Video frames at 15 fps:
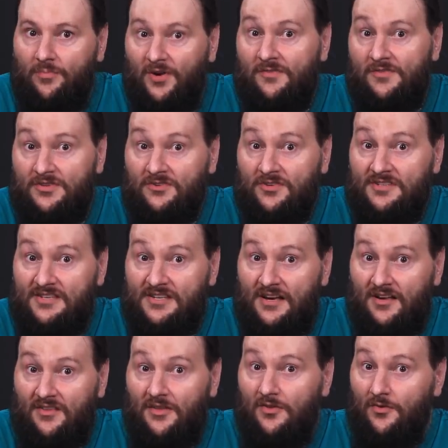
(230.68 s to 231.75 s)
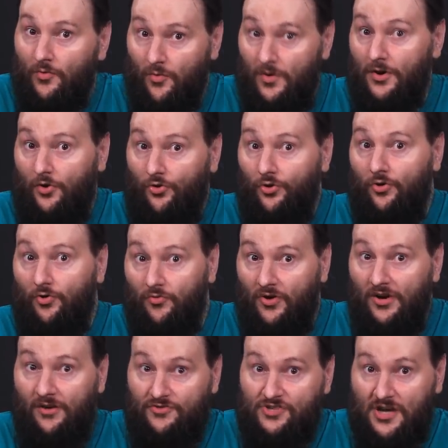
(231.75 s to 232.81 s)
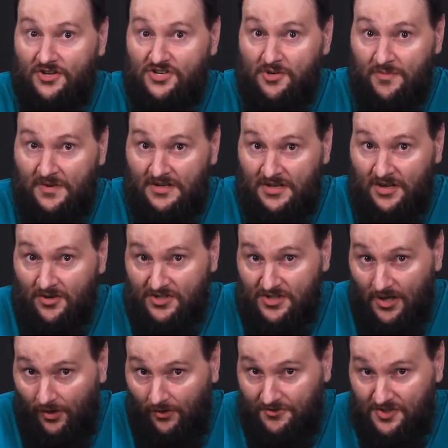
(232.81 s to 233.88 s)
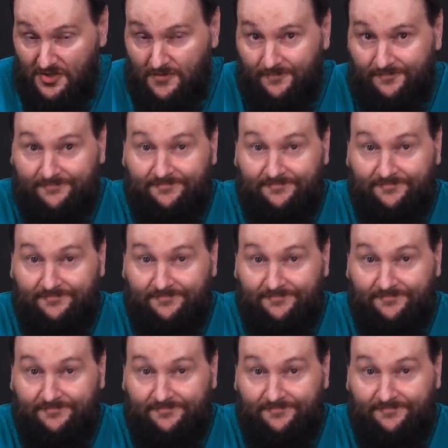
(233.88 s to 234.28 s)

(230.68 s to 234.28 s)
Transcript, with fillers: had previously said that we're a little afraid of ChatGPT ourselves.